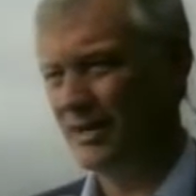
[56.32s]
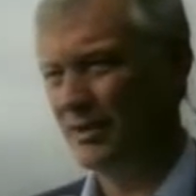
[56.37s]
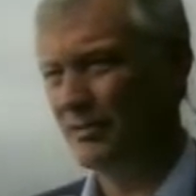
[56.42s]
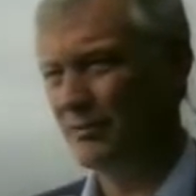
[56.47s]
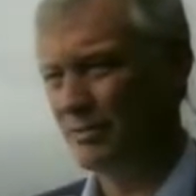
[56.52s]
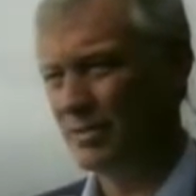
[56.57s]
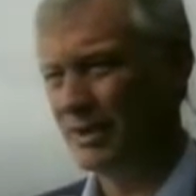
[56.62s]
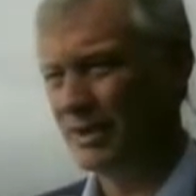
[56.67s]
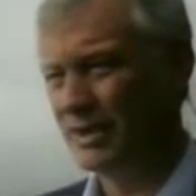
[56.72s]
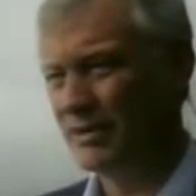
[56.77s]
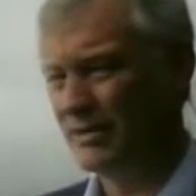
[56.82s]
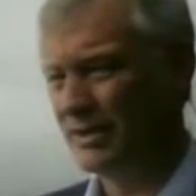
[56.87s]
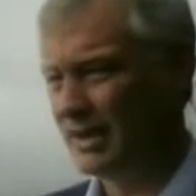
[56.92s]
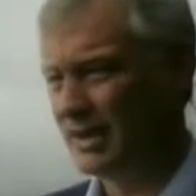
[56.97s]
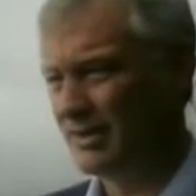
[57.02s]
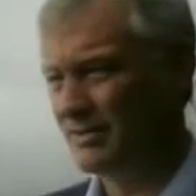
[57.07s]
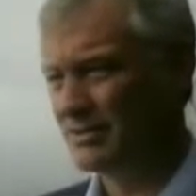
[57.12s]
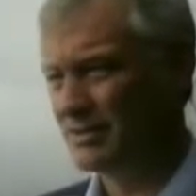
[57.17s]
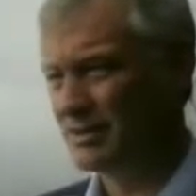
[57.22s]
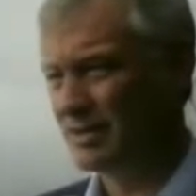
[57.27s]
I don't believe
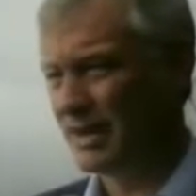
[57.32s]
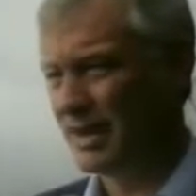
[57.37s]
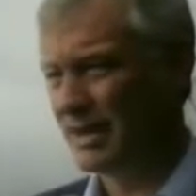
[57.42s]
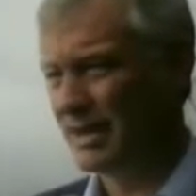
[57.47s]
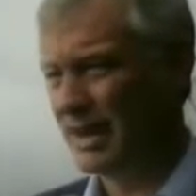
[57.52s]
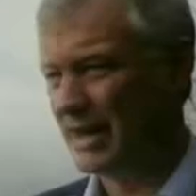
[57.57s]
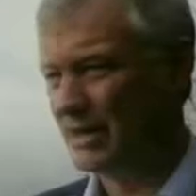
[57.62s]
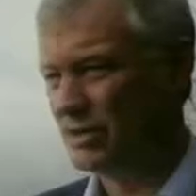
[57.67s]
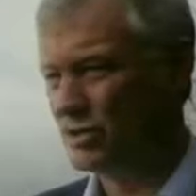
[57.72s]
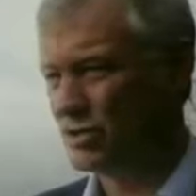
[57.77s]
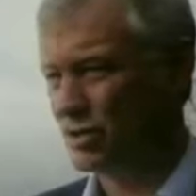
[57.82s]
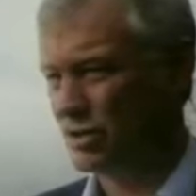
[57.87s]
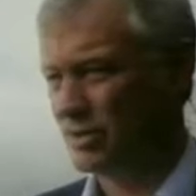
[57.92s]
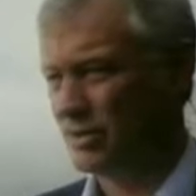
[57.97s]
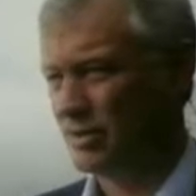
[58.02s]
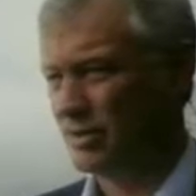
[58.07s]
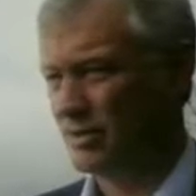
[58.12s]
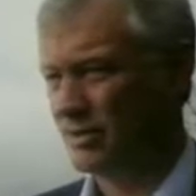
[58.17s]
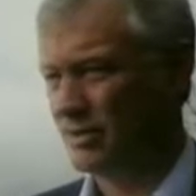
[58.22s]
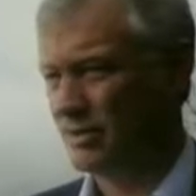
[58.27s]
it gives an edge.
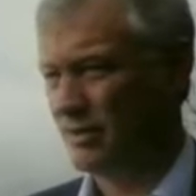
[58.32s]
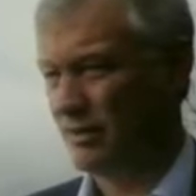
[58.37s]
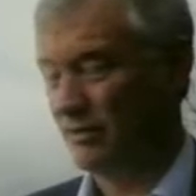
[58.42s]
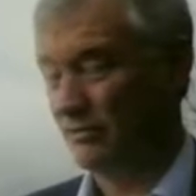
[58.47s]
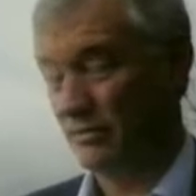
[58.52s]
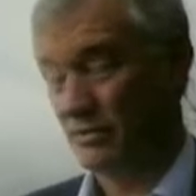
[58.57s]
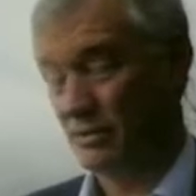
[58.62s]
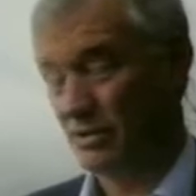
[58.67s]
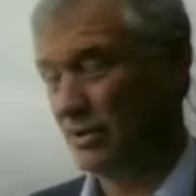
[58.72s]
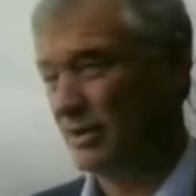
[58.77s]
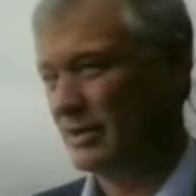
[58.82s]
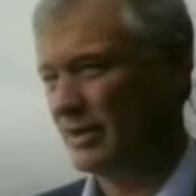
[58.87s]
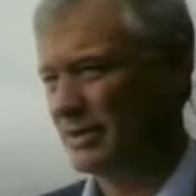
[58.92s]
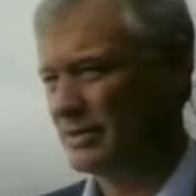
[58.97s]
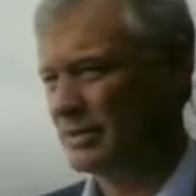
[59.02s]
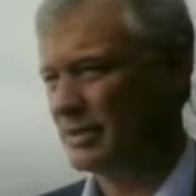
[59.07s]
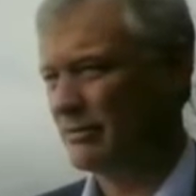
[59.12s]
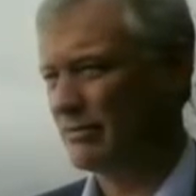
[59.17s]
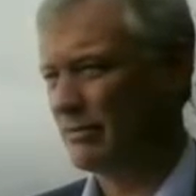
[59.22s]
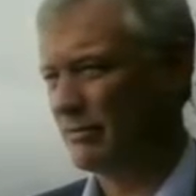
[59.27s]
It certainly
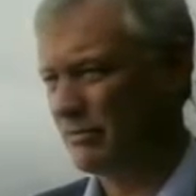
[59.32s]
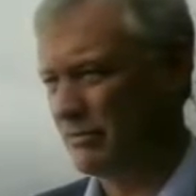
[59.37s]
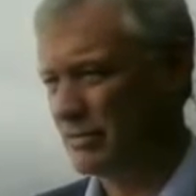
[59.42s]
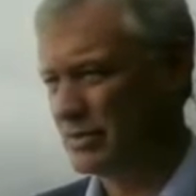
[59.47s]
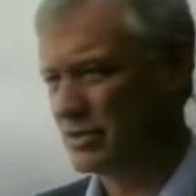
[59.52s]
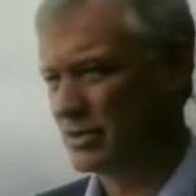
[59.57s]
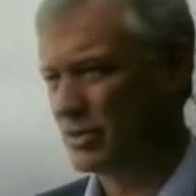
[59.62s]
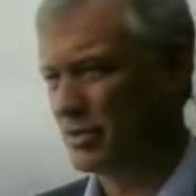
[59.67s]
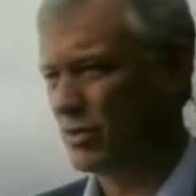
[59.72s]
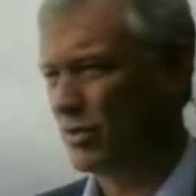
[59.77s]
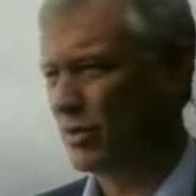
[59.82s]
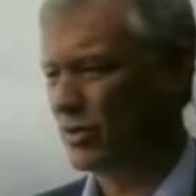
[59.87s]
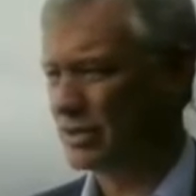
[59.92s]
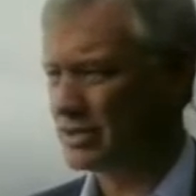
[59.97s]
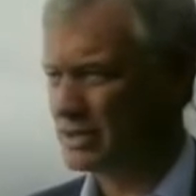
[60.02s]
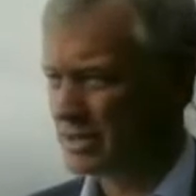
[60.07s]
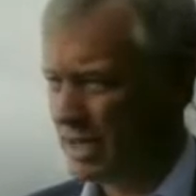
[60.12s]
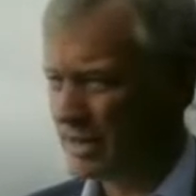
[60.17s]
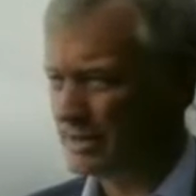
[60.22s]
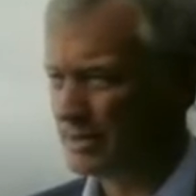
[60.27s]
doesn't give a physical or
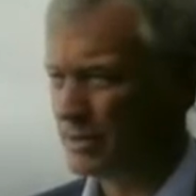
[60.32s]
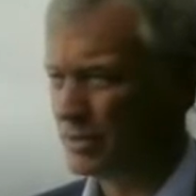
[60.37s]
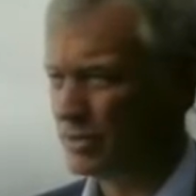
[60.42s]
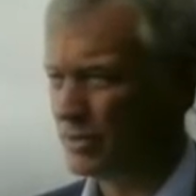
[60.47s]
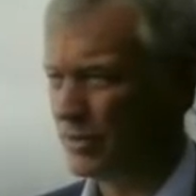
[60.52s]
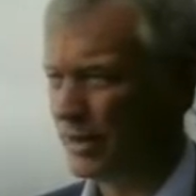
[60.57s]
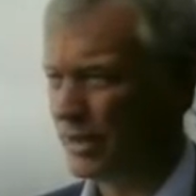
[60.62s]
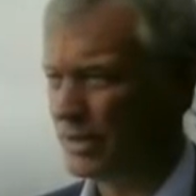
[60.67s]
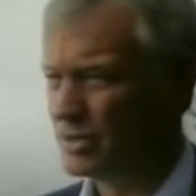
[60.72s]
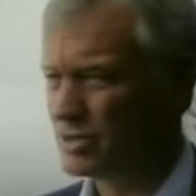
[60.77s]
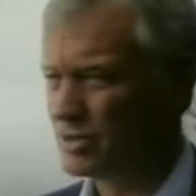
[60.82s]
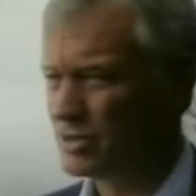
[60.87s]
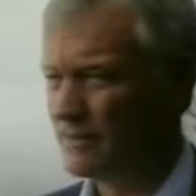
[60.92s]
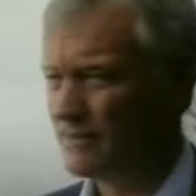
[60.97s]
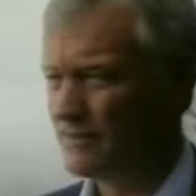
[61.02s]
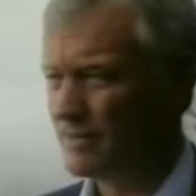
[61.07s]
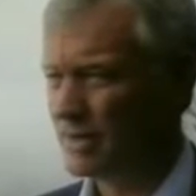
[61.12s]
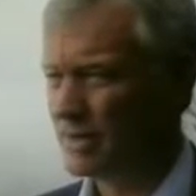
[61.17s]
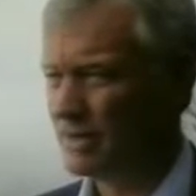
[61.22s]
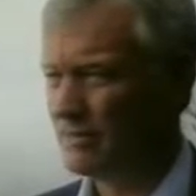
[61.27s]
a technical edge
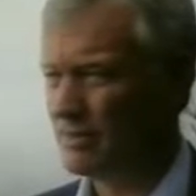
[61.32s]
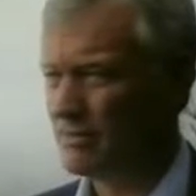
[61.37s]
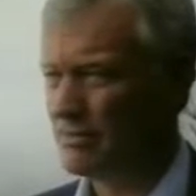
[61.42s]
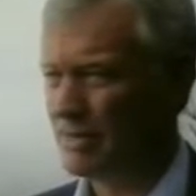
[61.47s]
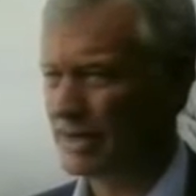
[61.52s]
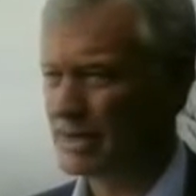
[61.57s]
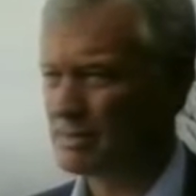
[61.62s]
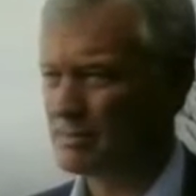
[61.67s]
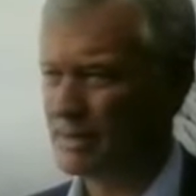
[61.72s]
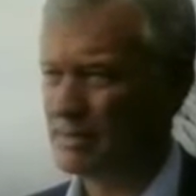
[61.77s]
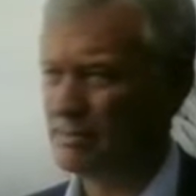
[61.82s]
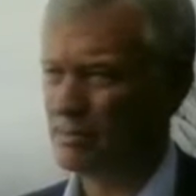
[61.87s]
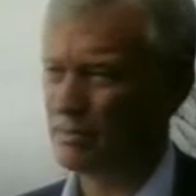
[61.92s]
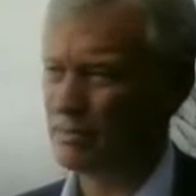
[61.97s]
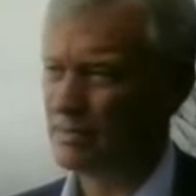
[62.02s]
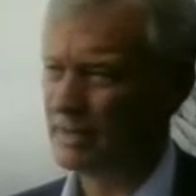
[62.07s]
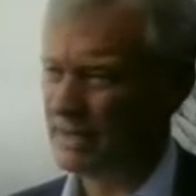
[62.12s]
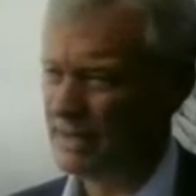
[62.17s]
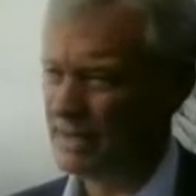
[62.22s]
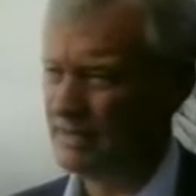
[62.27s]
if it makes
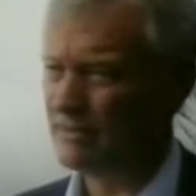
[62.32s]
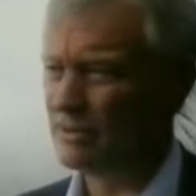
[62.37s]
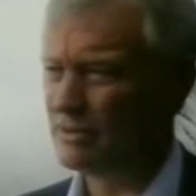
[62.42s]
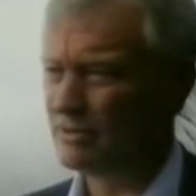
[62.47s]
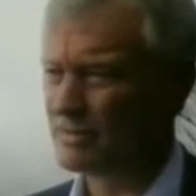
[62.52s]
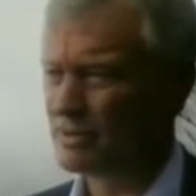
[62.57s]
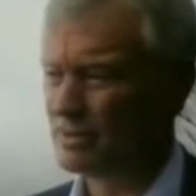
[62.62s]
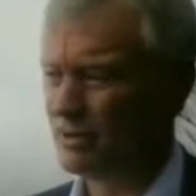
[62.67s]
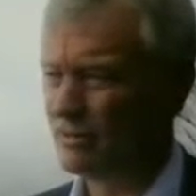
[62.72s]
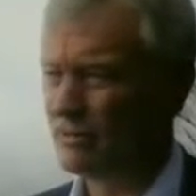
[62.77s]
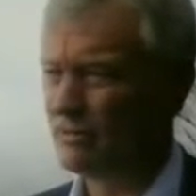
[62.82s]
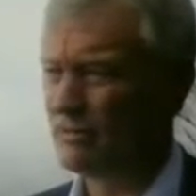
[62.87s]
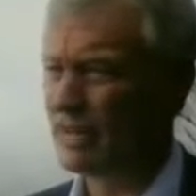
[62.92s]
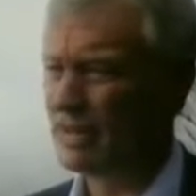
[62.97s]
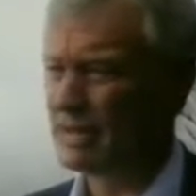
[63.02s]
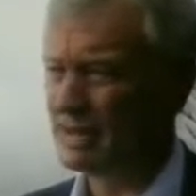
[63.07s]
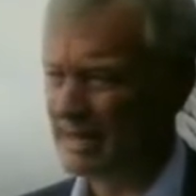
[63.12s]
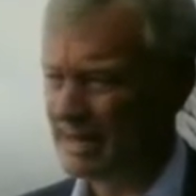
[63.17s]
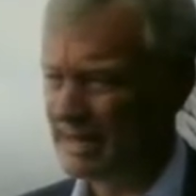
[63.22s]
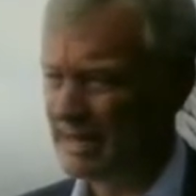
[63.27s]
people believe in themselves, if
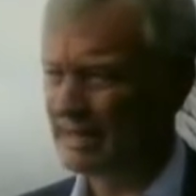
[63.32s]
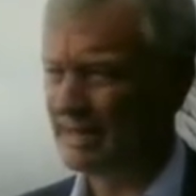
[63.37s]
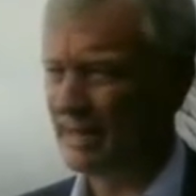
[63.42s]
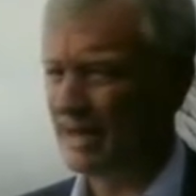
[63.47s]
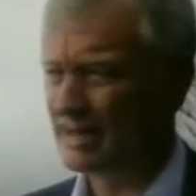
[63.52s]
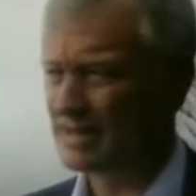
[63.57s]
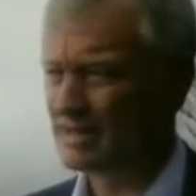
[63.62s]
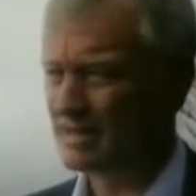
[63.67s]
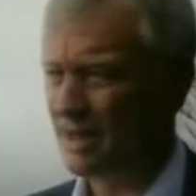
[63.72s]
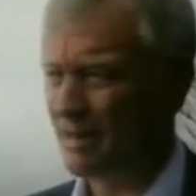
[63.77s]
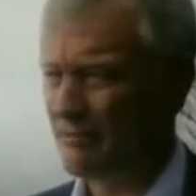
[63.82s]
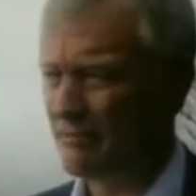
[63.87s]
they need that